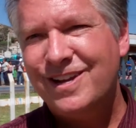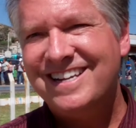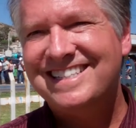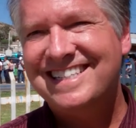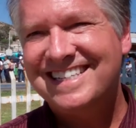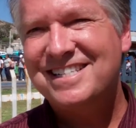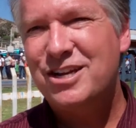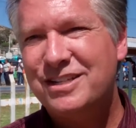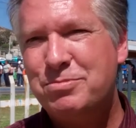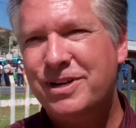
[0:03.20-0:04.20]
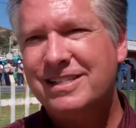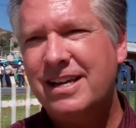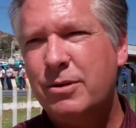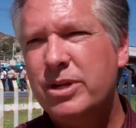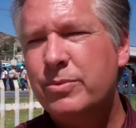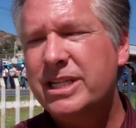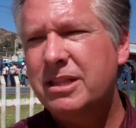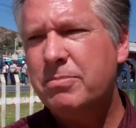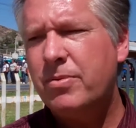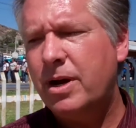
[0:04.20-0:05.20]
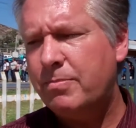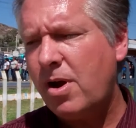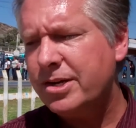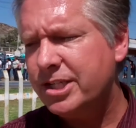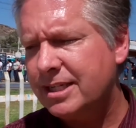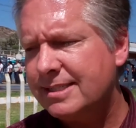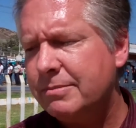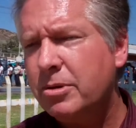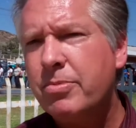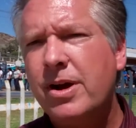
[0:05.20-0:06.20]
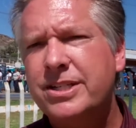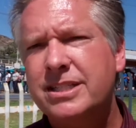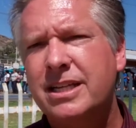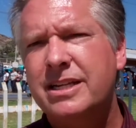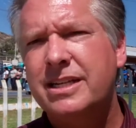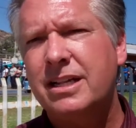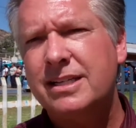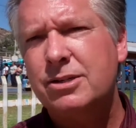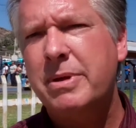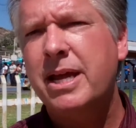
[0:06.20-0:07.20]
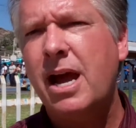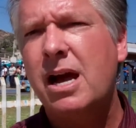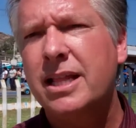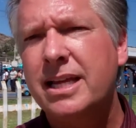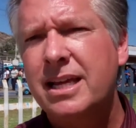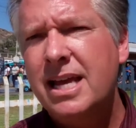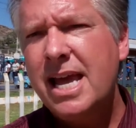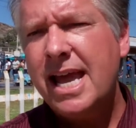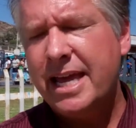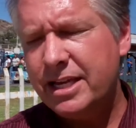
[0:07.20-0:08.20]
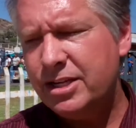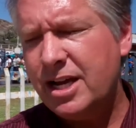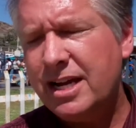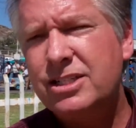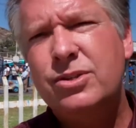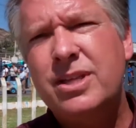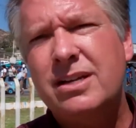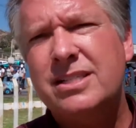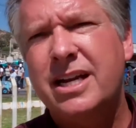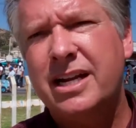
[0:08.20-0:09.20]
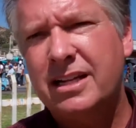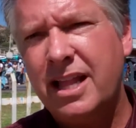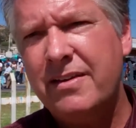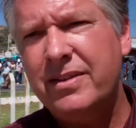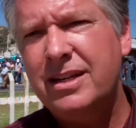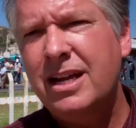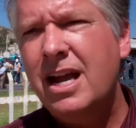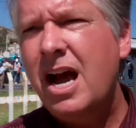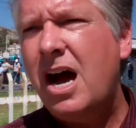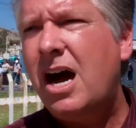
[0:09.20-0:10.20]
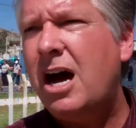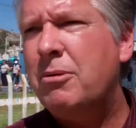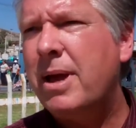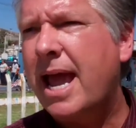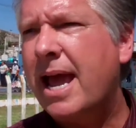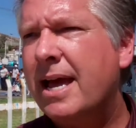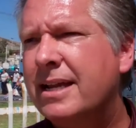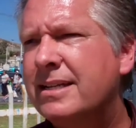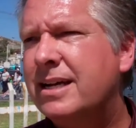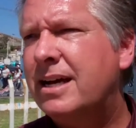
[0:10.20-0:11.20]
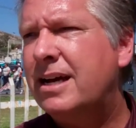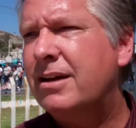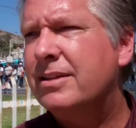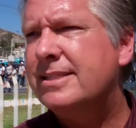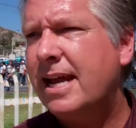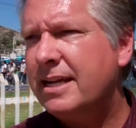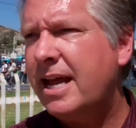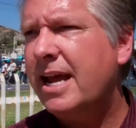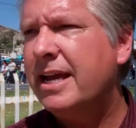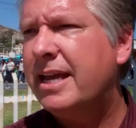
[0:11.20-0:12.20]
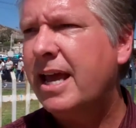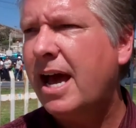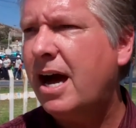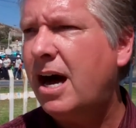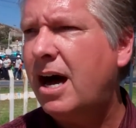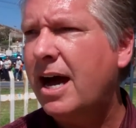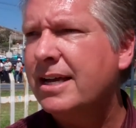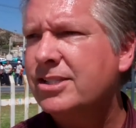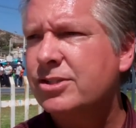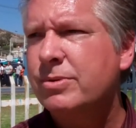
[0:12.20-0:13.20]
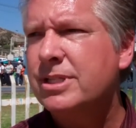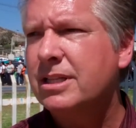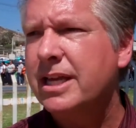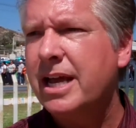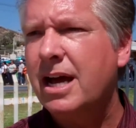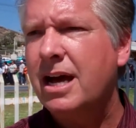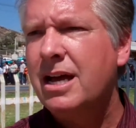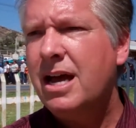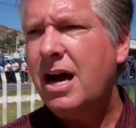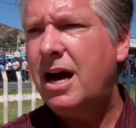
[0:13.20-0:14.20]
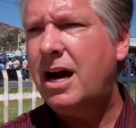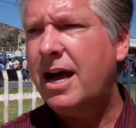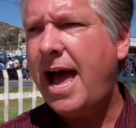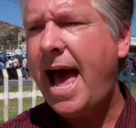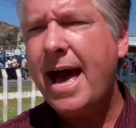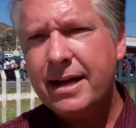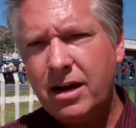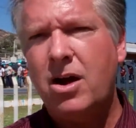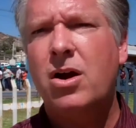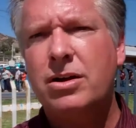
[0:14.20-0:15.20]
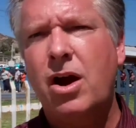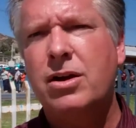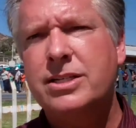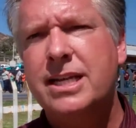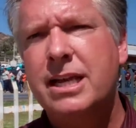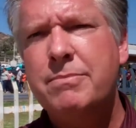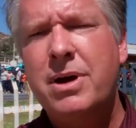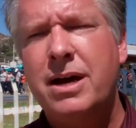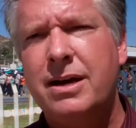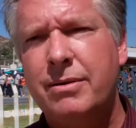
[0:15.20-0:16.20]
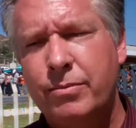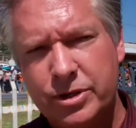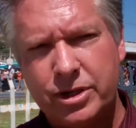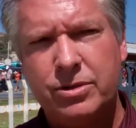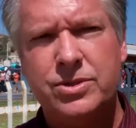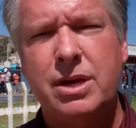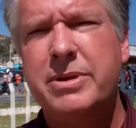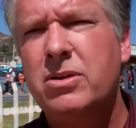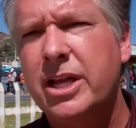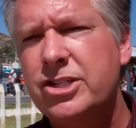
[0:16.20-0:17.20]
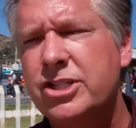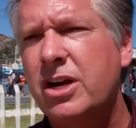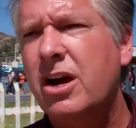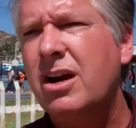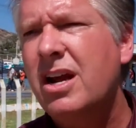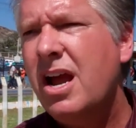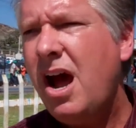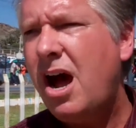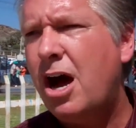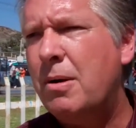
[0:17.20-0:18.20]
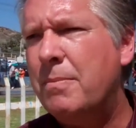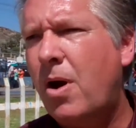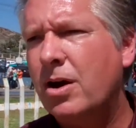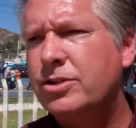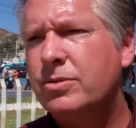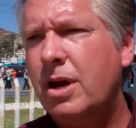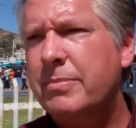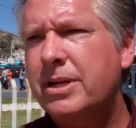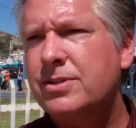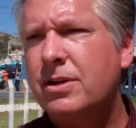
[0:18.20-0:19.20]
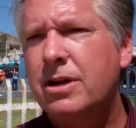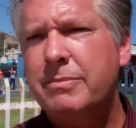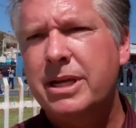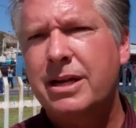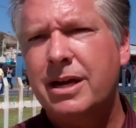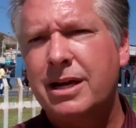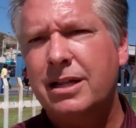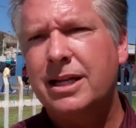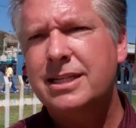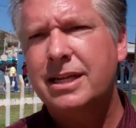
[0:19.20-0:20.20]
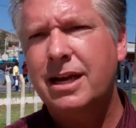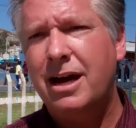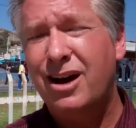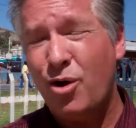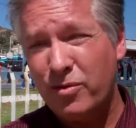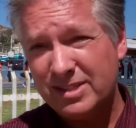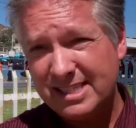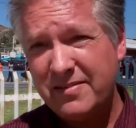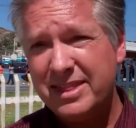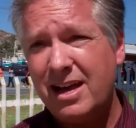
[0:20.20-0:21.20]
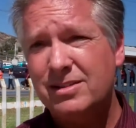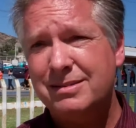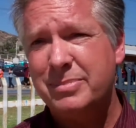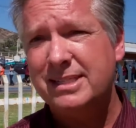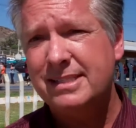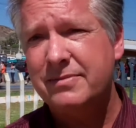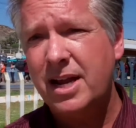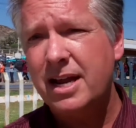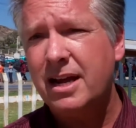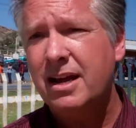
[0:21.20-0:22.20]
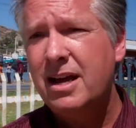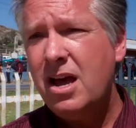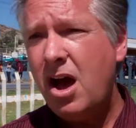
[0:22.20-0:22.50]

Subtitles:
Yes, yes, it's pretty exciting. We did the project, a similar project in Calexico, Mexicali in 2011, and Sandag has just recently had our team, which includes a company called HDR. Our two companies are going to be collecting over 7,000 pieces of data